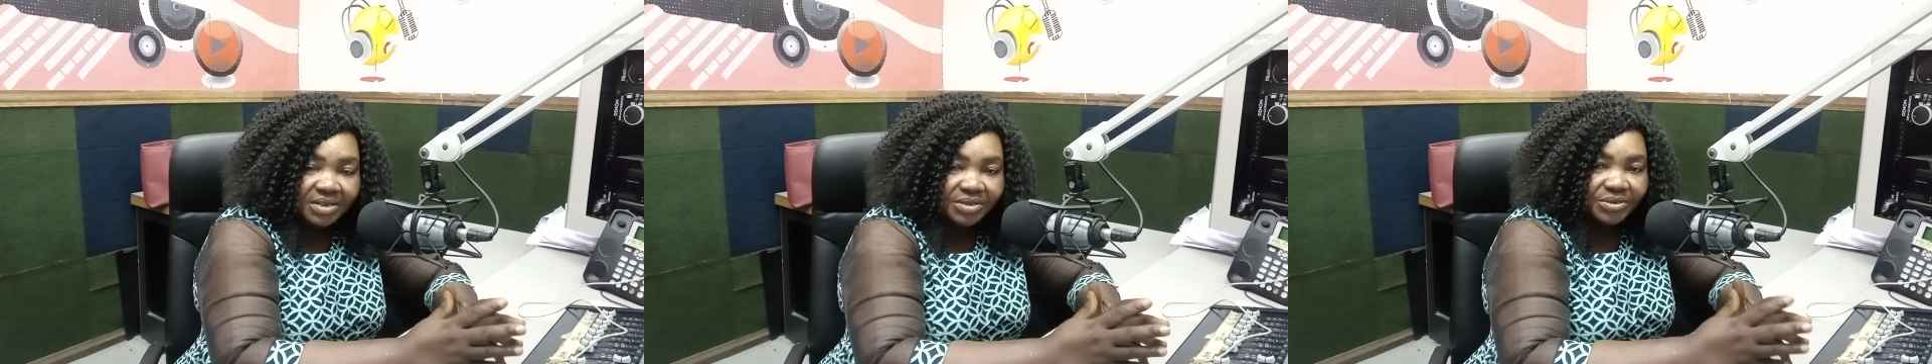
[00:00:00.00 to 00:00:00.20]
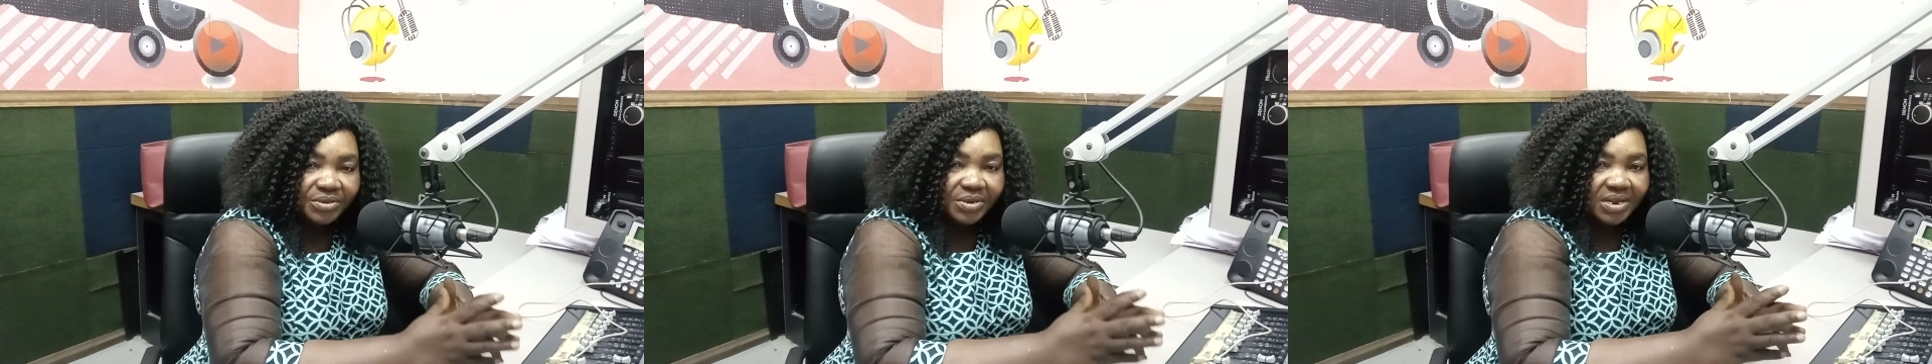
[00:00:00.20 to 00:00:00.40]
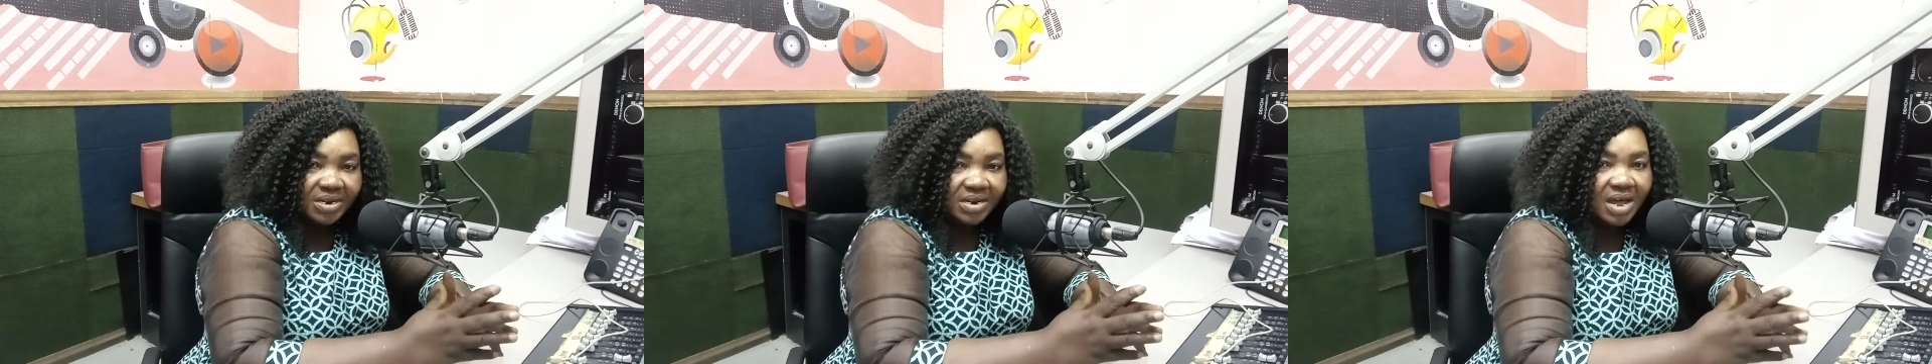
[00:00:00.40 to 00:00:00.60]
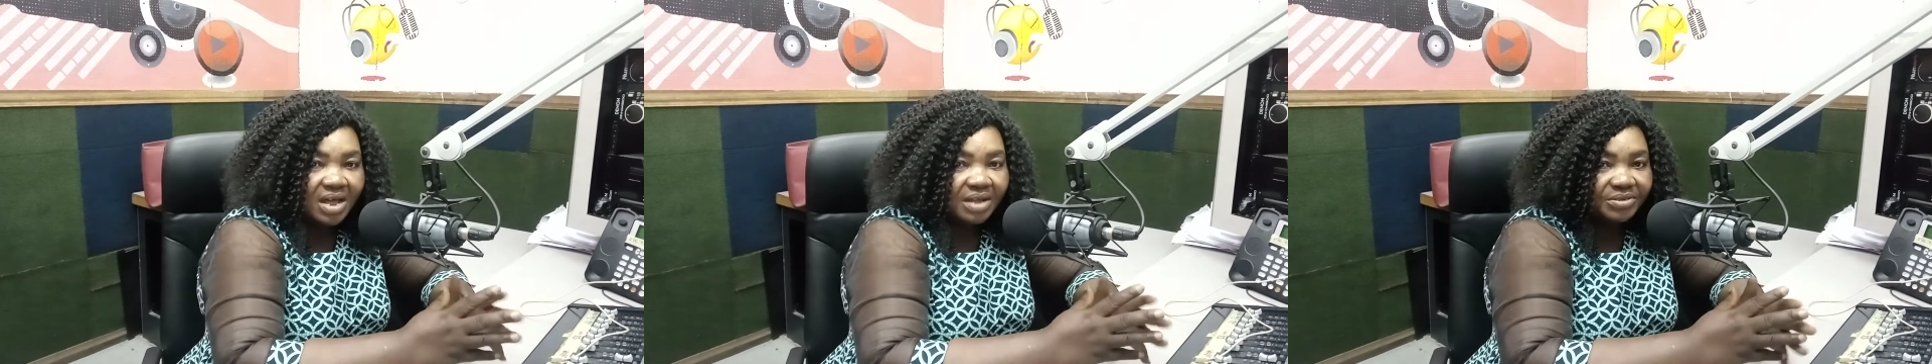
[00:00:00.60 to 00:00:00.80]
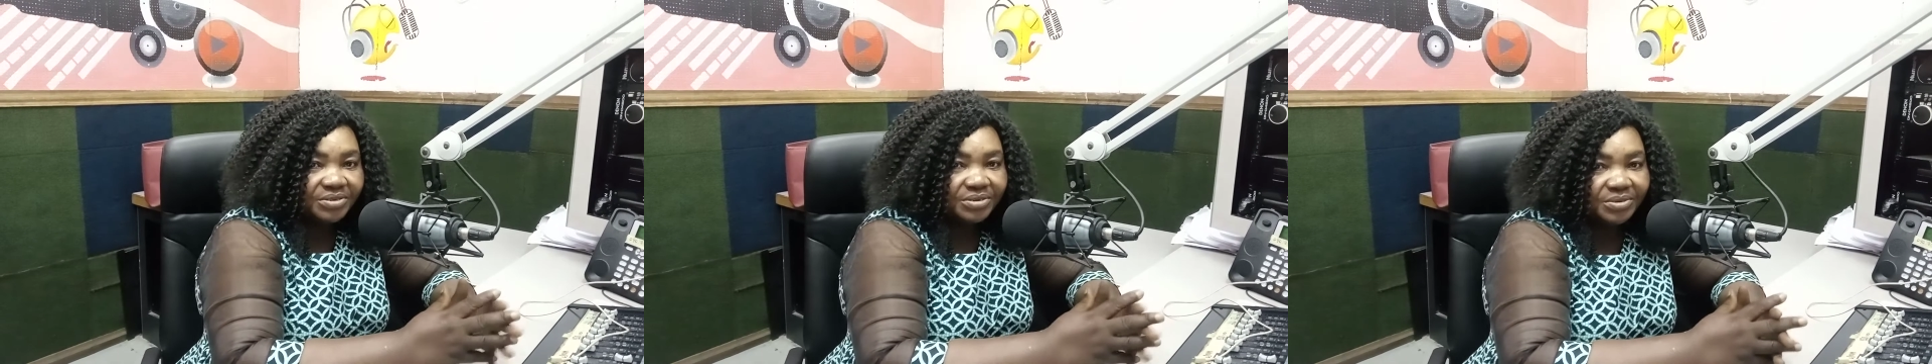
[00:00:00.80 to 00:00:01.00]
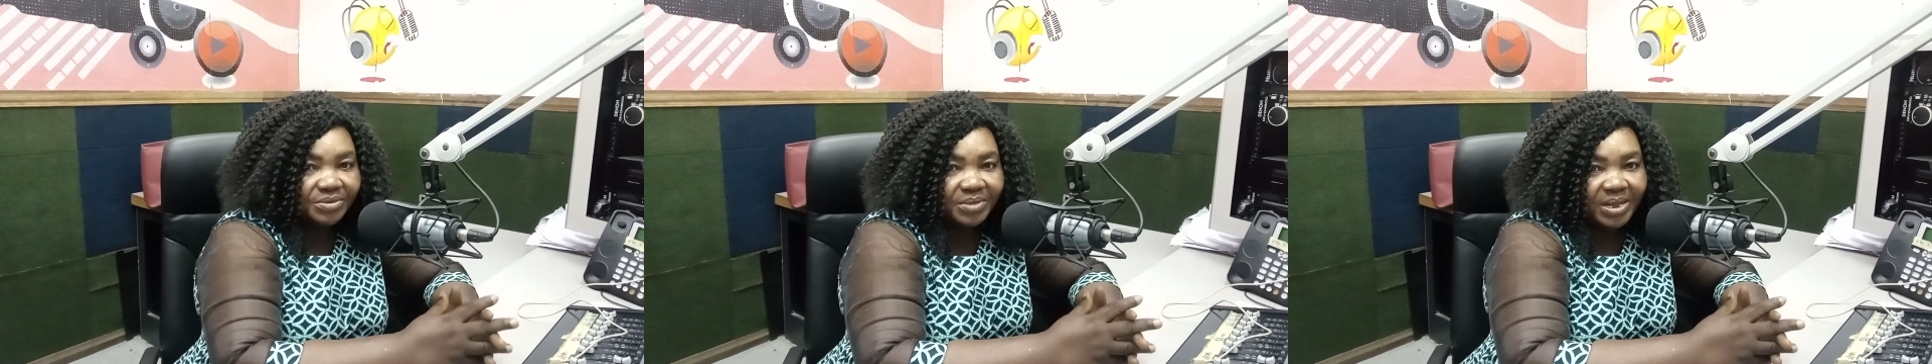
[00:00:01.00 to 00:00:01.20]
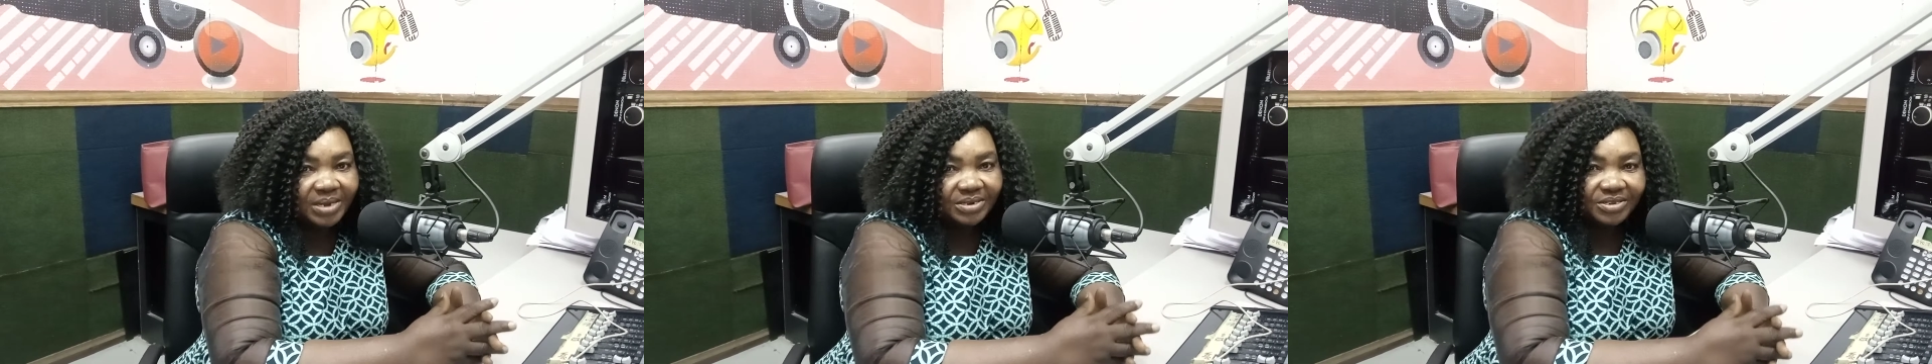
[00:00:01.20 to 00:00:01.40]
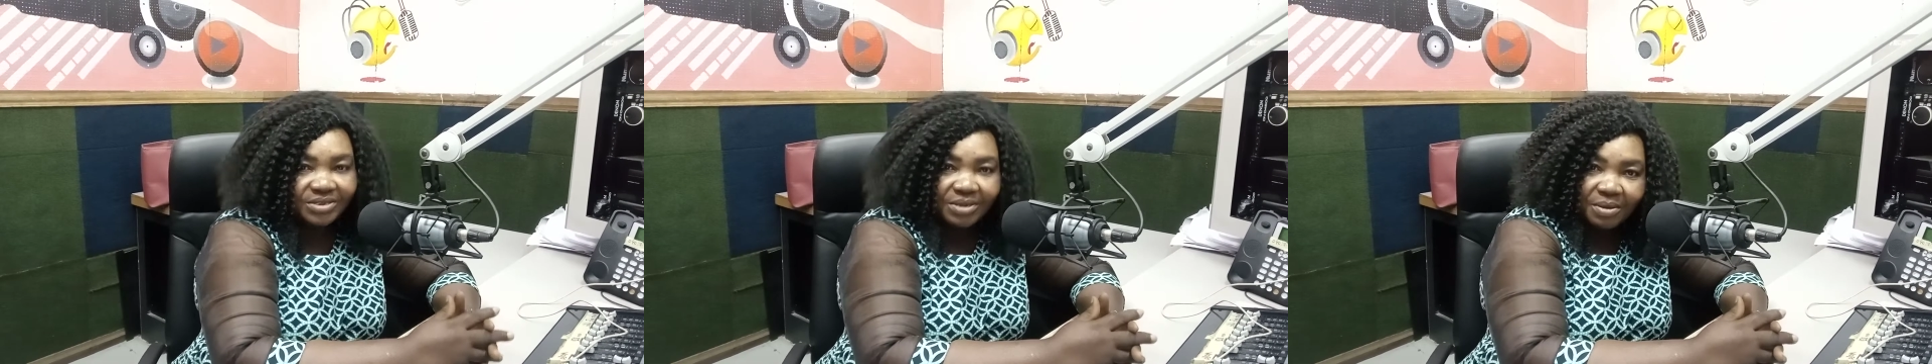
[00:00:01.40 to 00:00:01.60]
to learn how to do
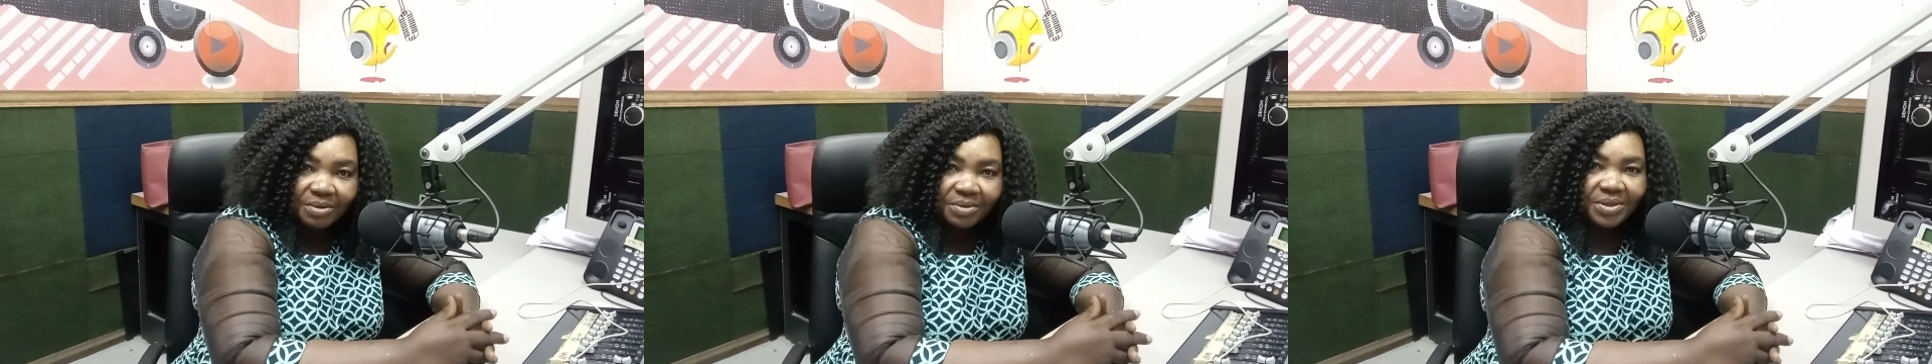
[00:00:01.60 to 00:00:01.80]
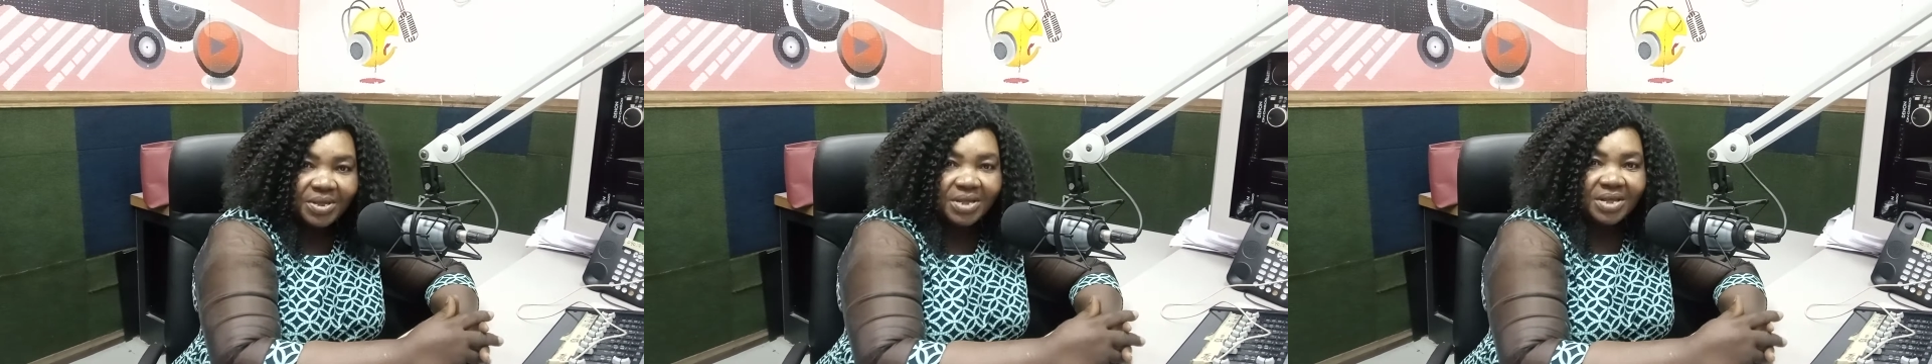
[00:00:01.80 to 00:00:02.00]
that. So